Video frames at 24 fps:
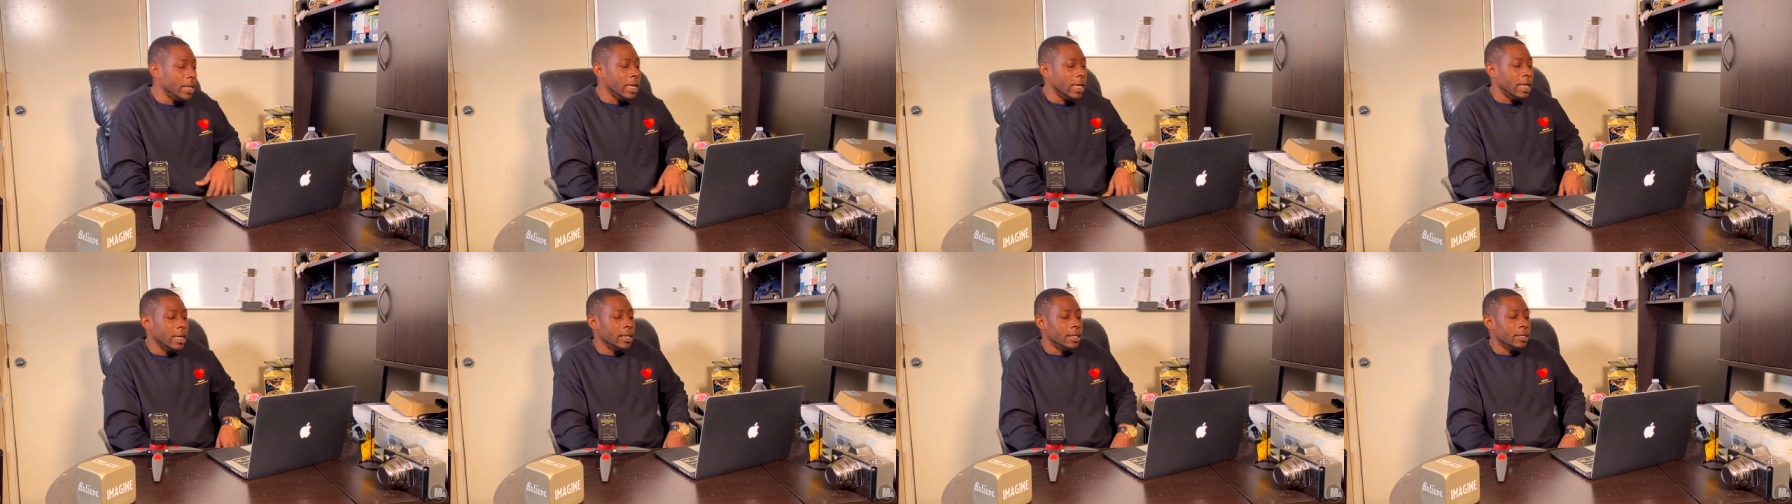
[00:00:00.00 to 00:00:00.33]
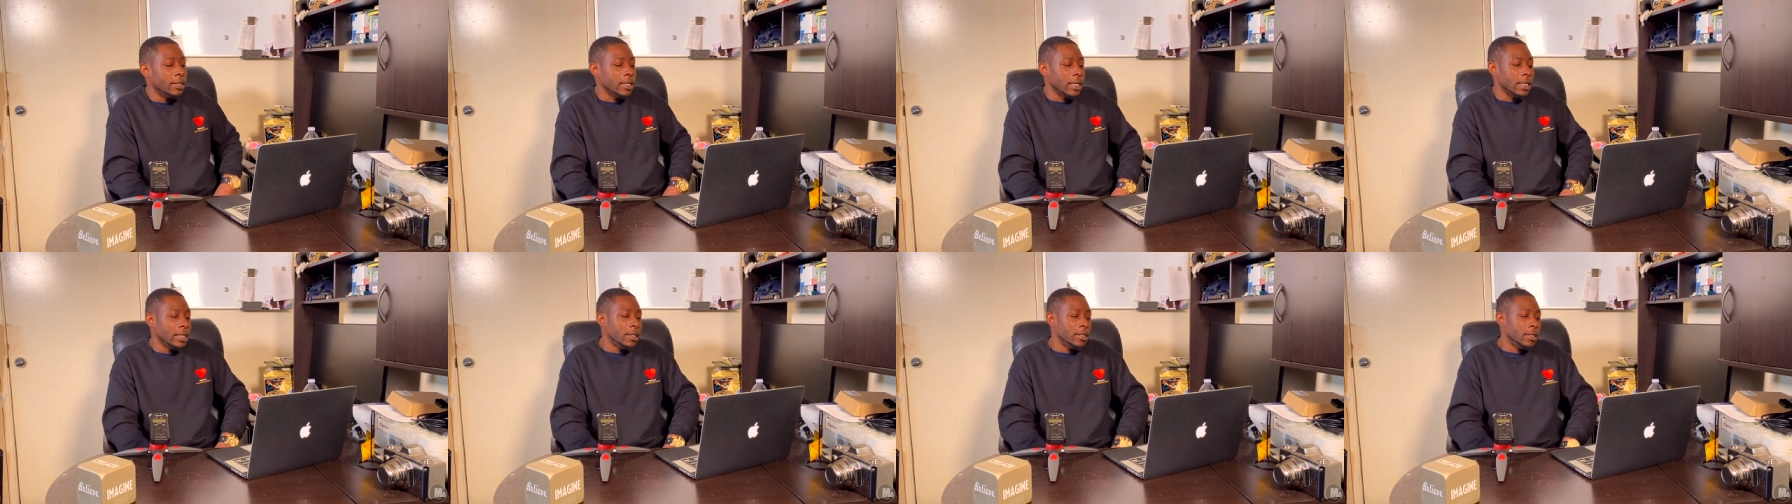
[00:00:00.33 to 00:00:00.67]
is
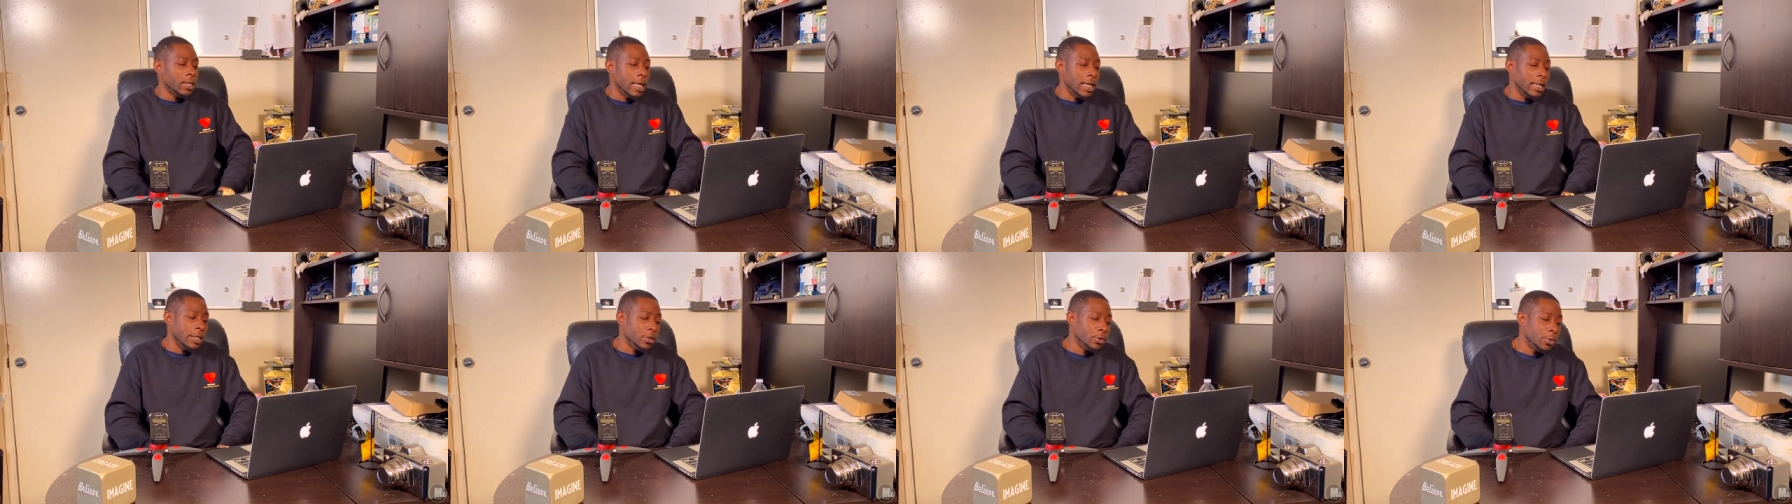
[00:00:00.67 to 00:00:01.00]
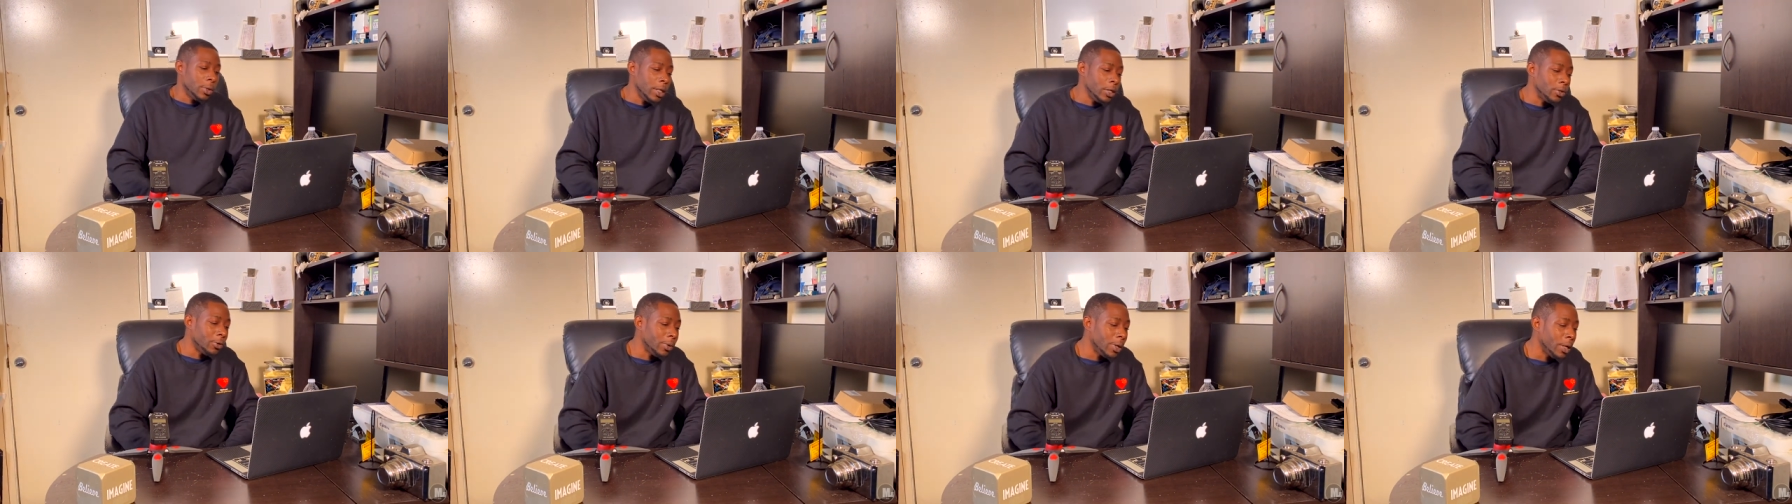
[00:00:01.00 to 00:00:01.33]
in, in
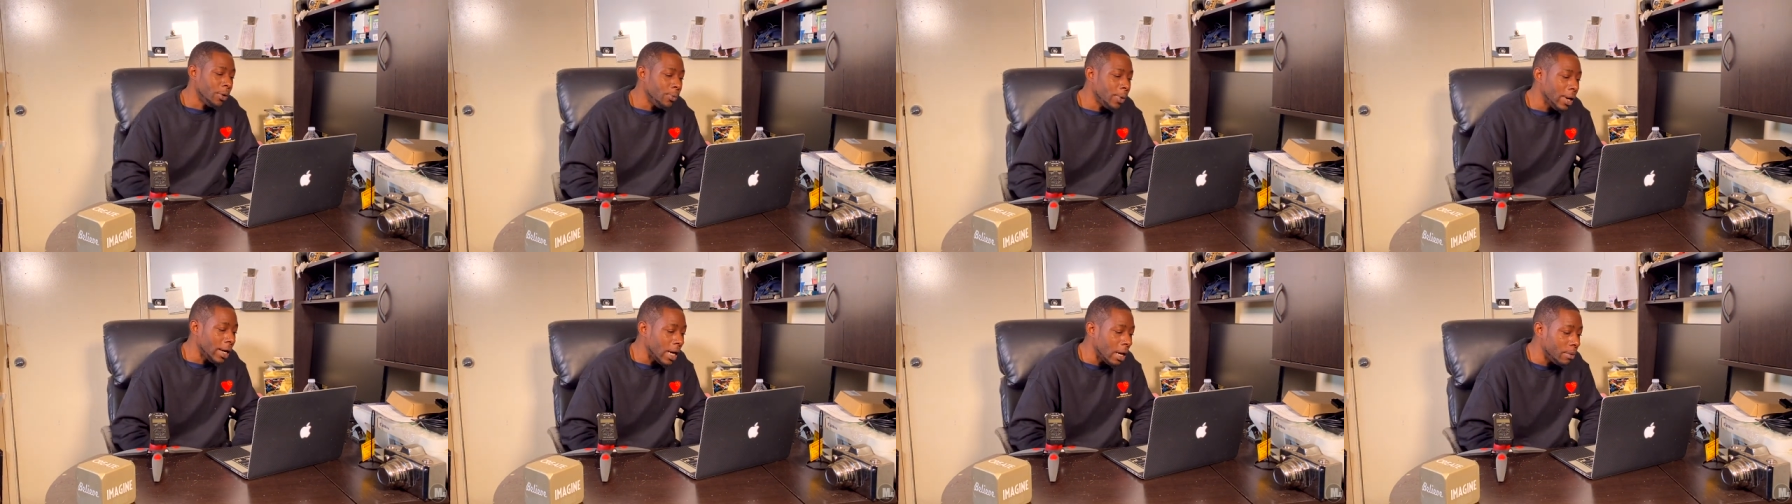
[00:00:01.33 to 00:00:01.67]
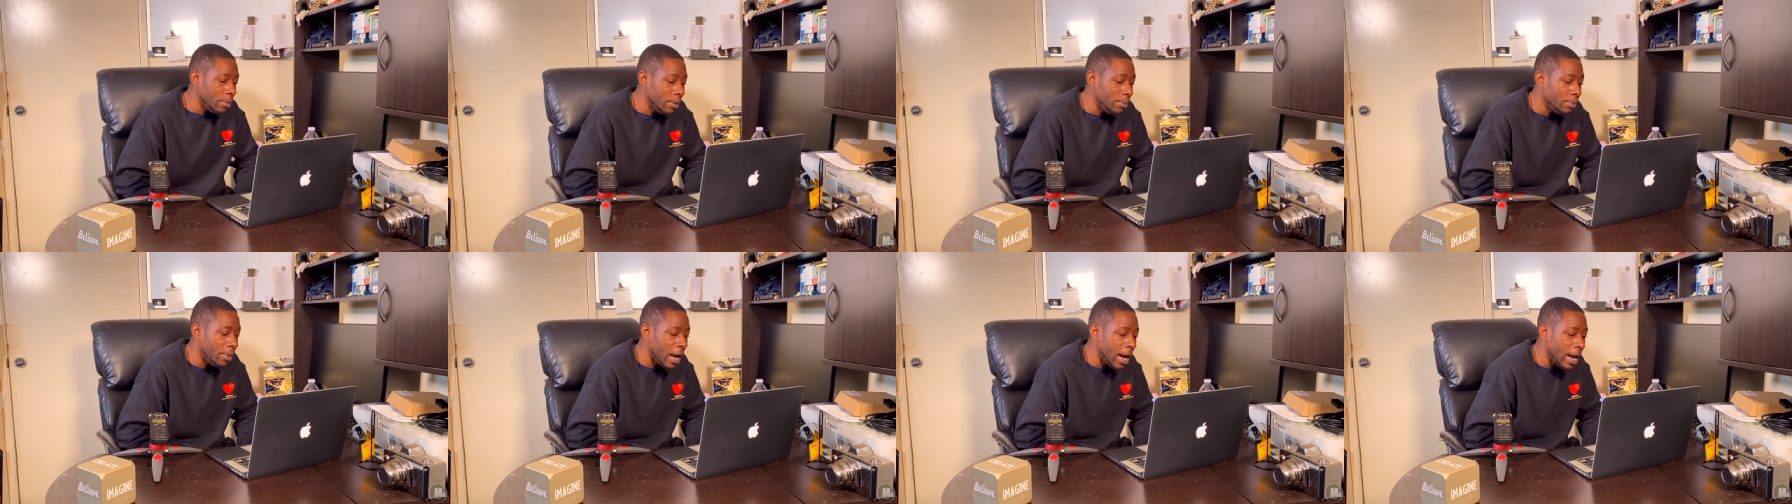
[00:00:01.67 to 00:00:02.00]
2021 I'll be
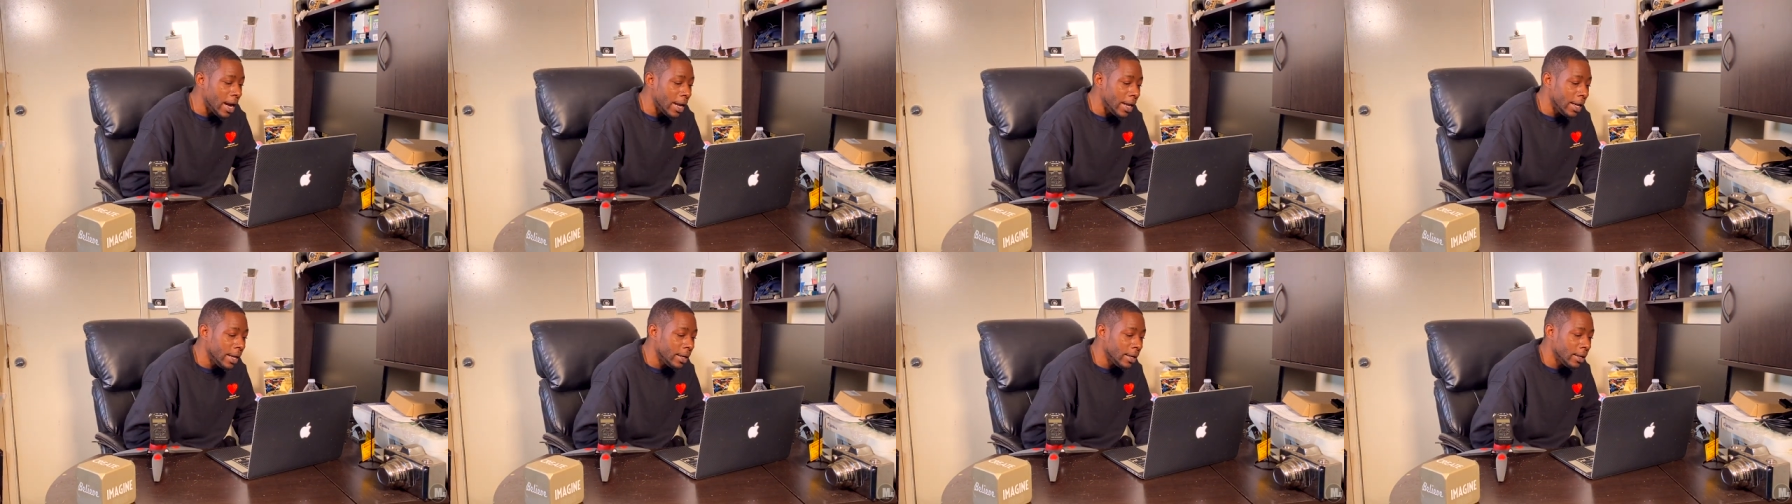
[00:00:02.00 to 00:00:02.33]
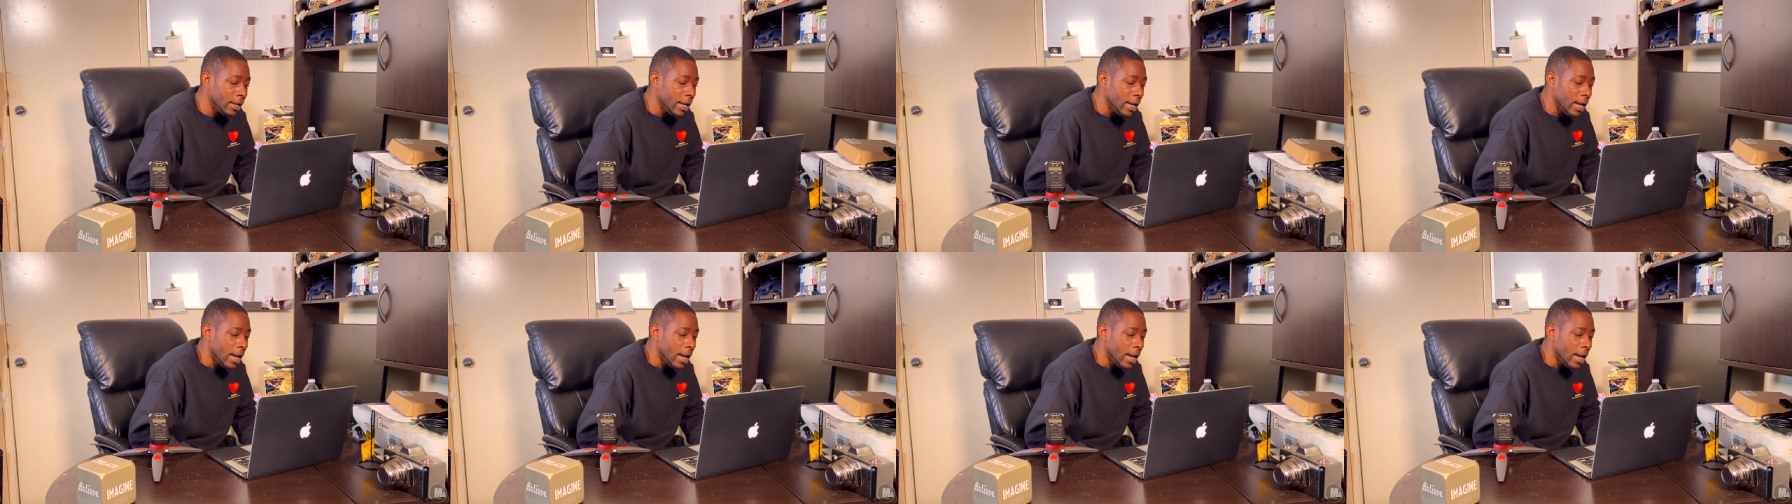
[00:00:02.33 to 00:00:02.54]
buying